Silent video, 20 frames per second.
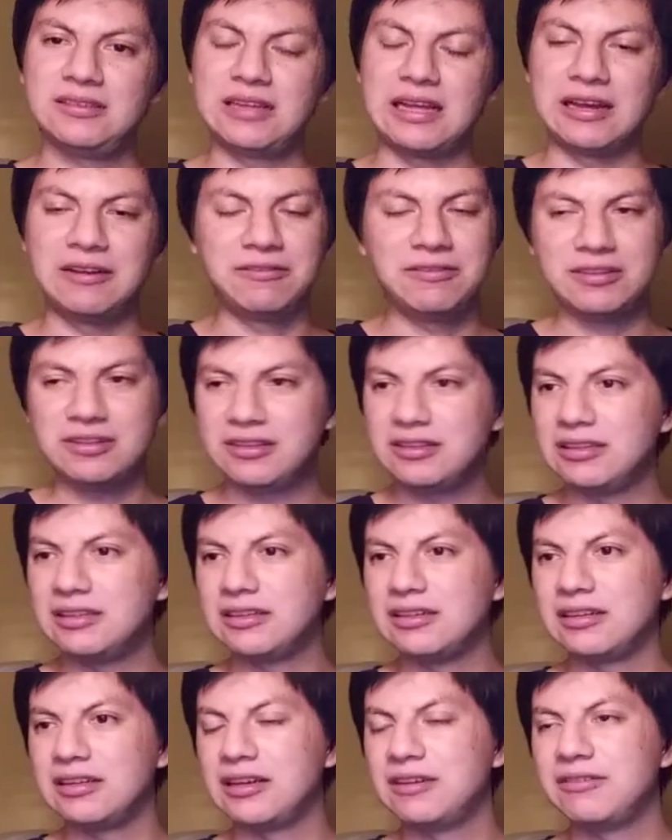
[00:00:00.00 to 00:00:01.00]

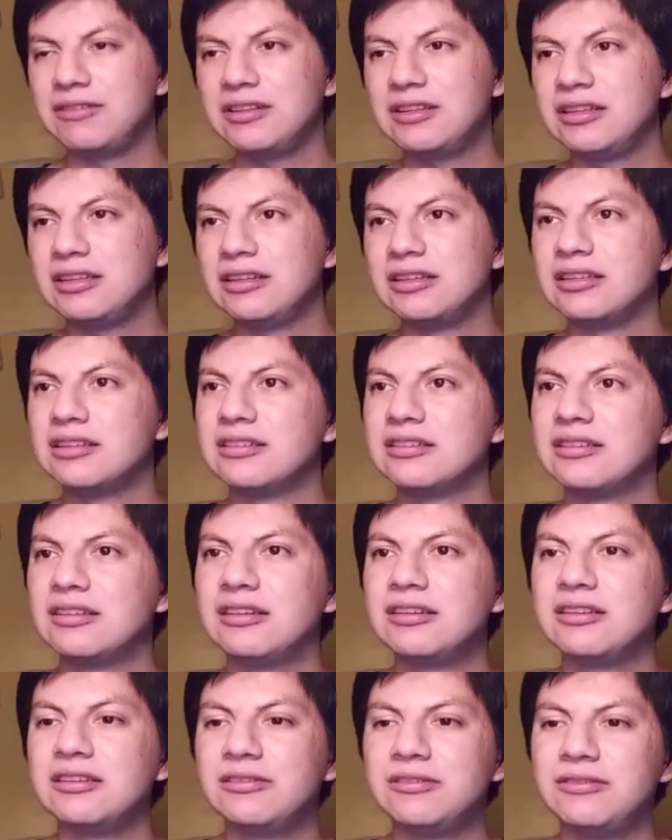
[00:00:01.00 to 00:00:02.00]
everything in this
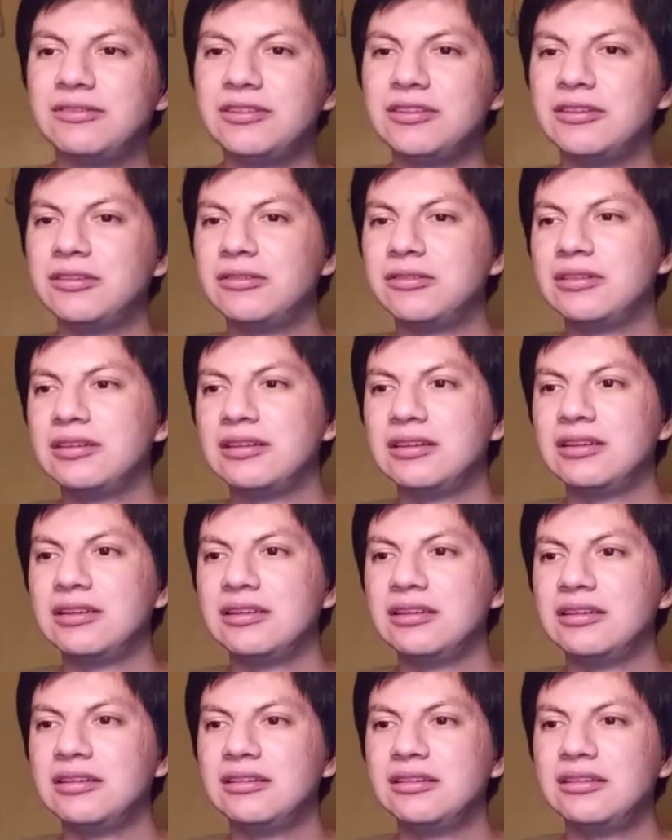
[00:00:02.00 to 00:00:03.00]
life.
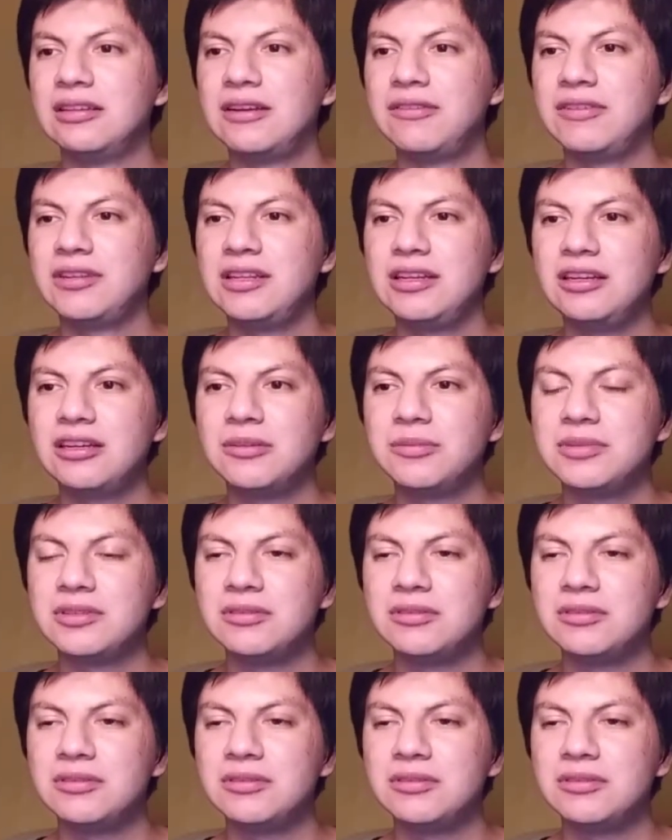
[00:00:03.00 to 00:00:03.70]
Everything comes